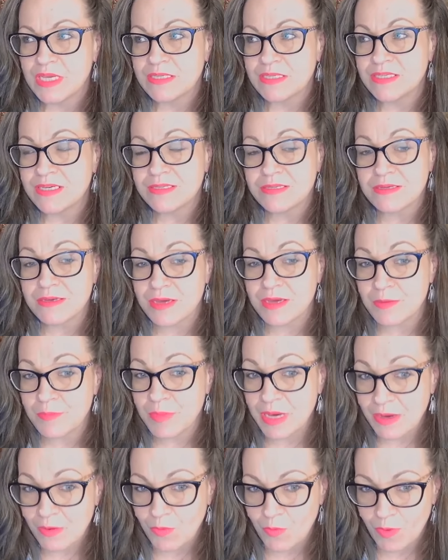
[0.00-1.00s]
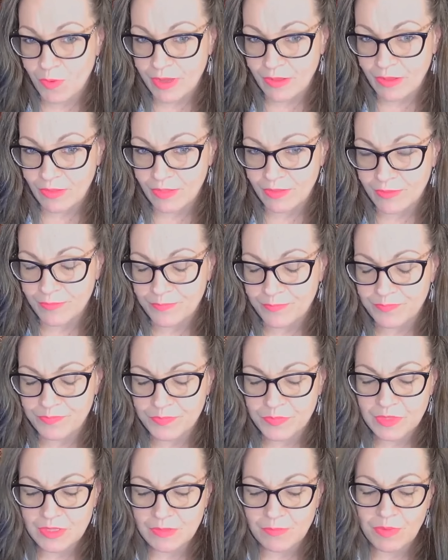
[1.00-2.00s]
doesn't come out well.
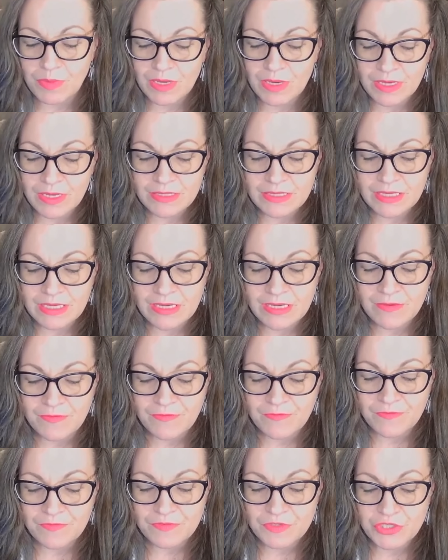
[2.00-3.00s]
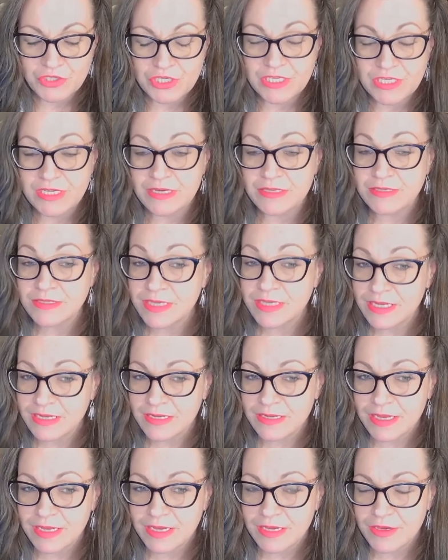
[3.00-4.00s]
But if she does get
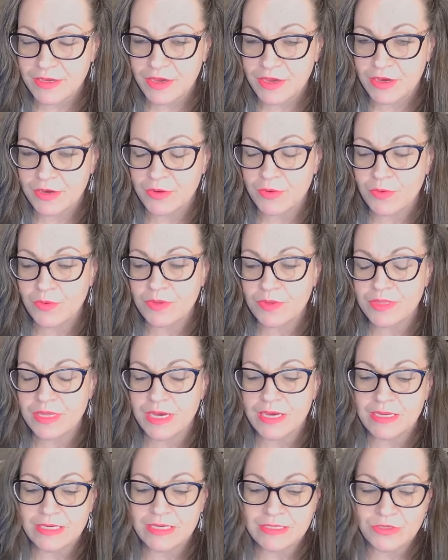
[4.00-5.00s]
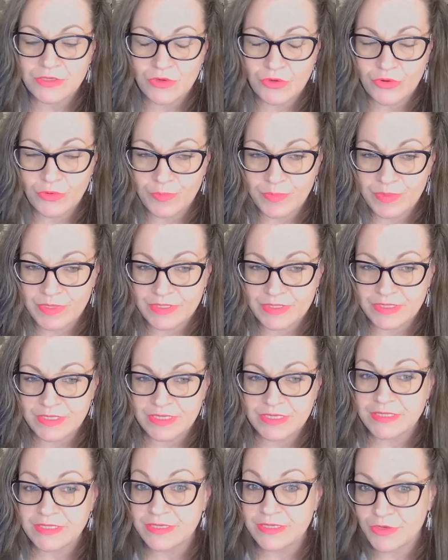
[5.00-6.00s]
an ego, that is her
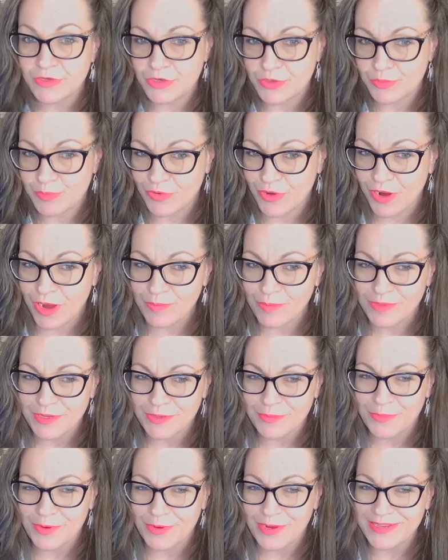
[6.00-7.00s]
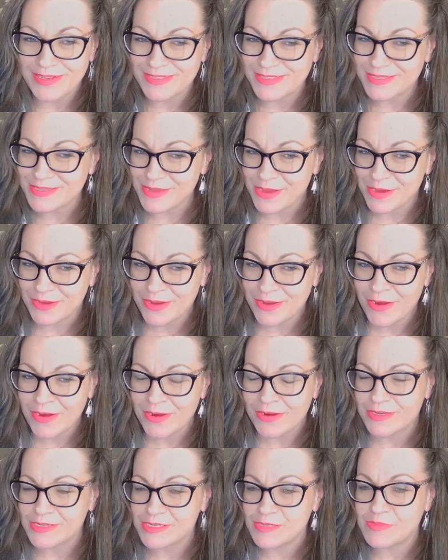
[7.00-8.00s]
business and her problem, right? It's not ours.